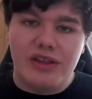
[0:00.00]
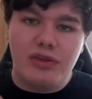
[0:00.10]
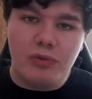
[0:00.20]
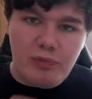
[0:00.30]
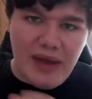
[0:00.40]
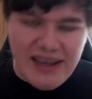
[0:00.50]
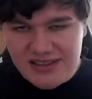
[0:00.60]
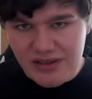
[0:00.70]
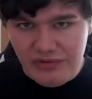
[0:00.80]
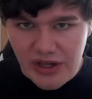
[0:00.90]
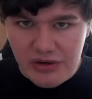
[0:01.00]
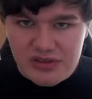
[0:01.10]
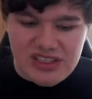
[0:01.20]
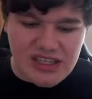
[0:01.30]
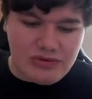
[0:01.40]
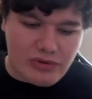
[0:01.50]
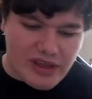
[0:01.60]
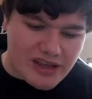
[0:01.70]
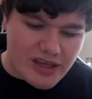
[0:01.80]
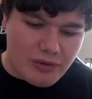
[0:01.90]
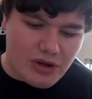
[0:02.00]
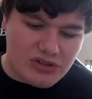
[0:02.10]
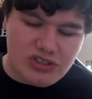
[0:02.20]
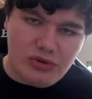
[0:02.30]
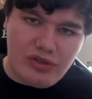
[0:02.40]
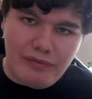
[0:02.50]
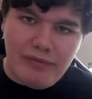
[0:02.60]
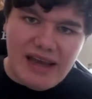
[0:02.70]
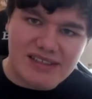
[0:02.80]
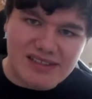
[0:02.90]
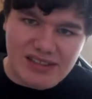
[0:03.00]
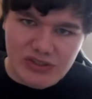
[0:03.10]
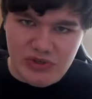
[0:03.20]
The best of those teams will then go on to the Masters,